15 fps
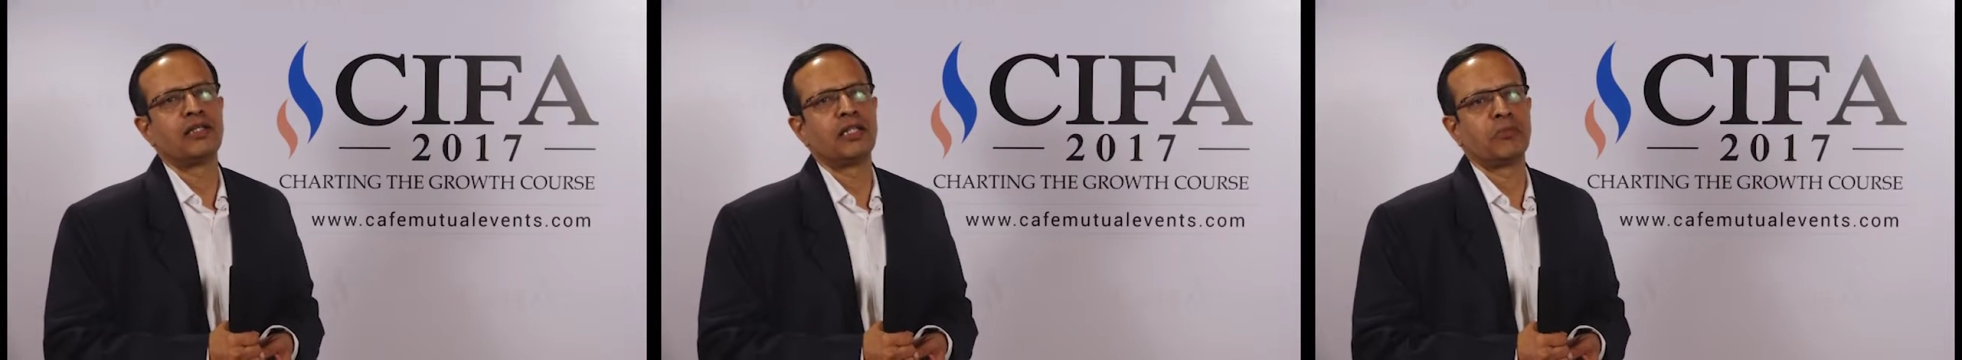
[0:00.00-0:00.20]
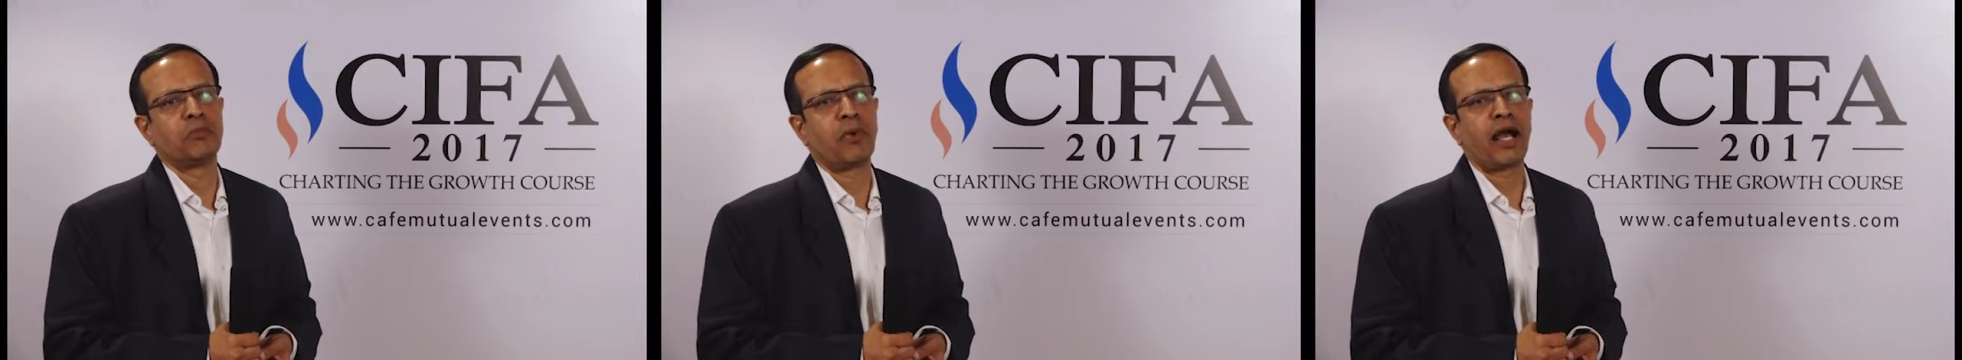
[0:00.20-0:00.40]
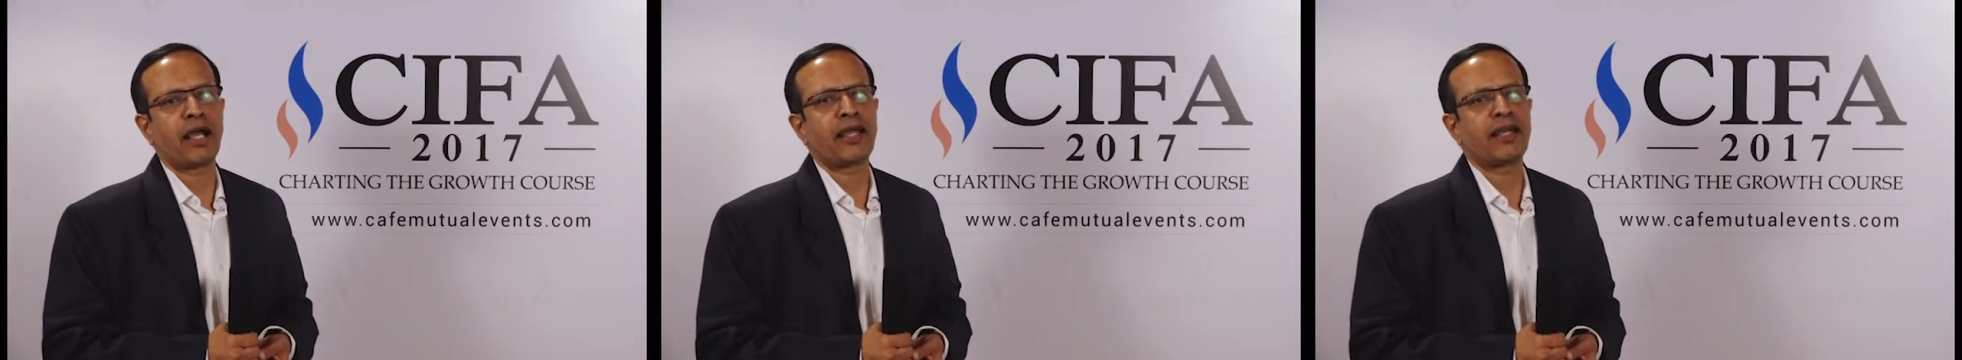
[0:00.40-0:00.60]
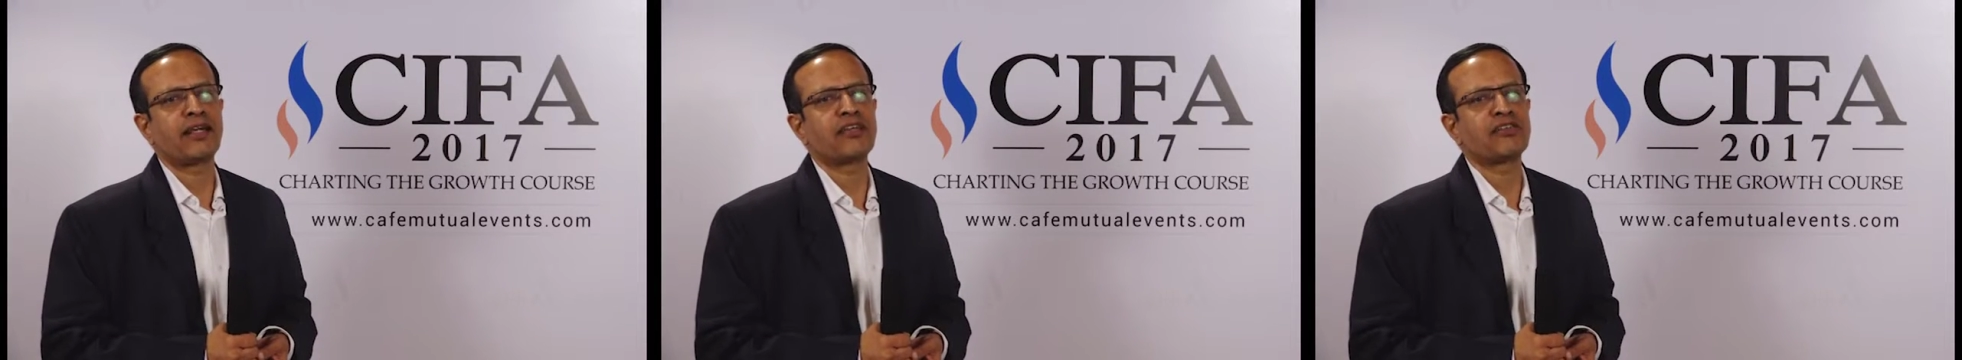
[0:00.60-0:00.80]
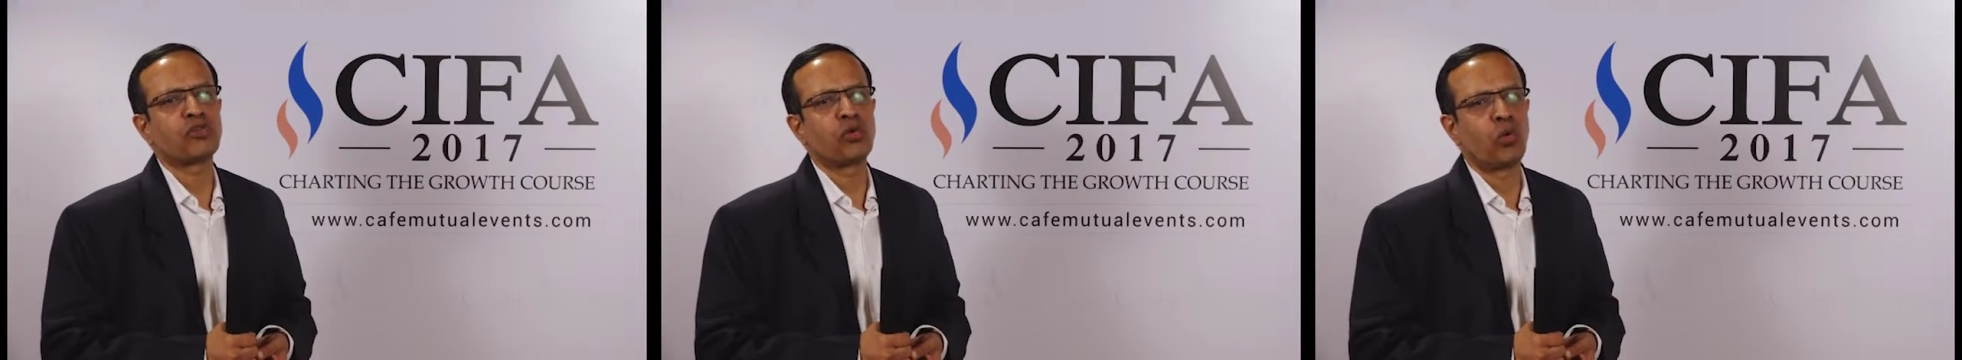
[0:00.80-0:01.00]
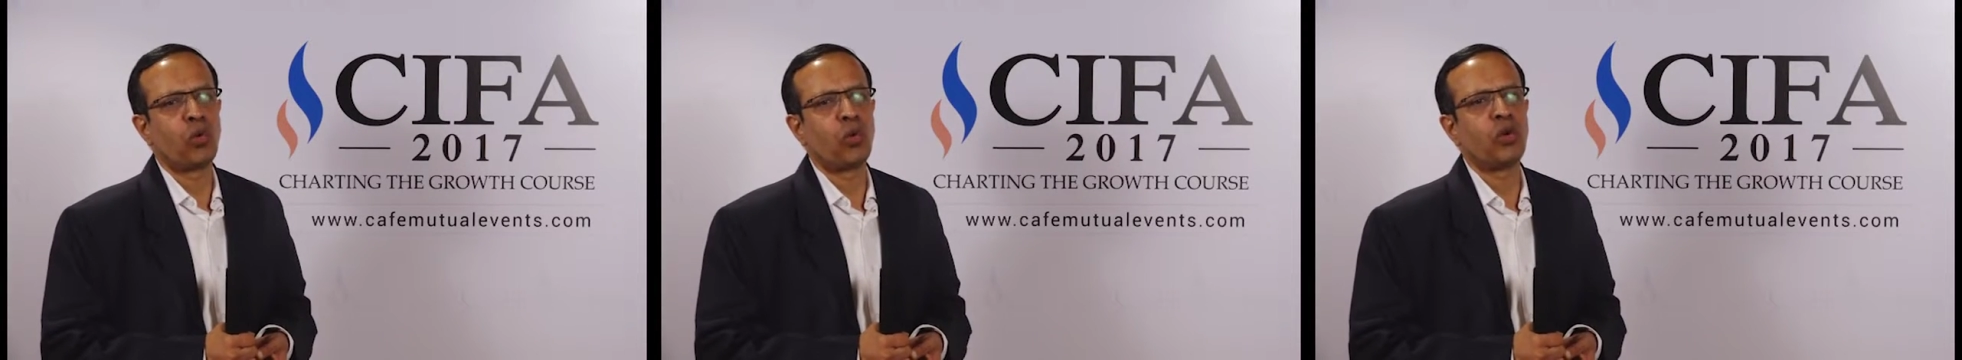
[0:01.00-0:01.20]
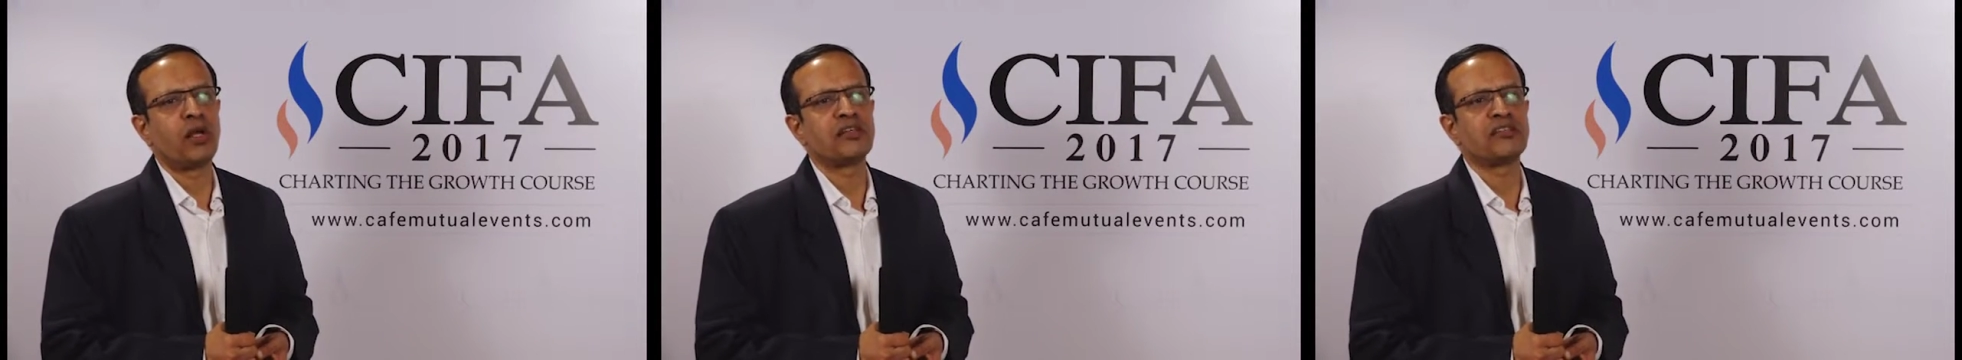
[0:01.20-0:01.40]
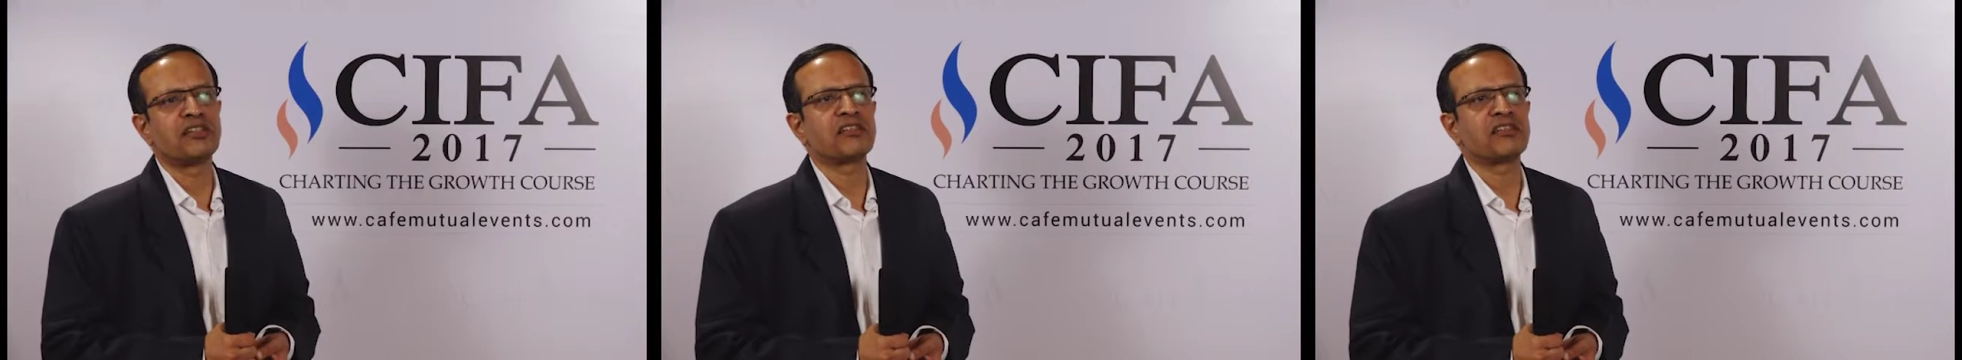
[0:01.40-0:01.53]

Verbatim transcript: The market as a whole is